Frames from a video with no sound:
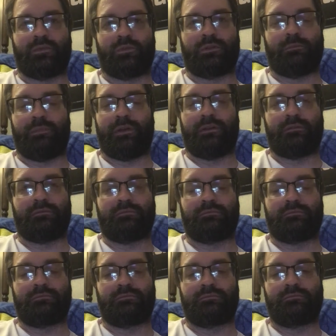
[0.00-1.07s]
would have been
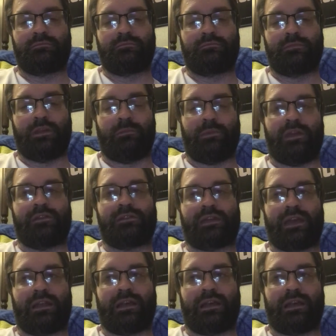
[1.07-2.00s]
amazing.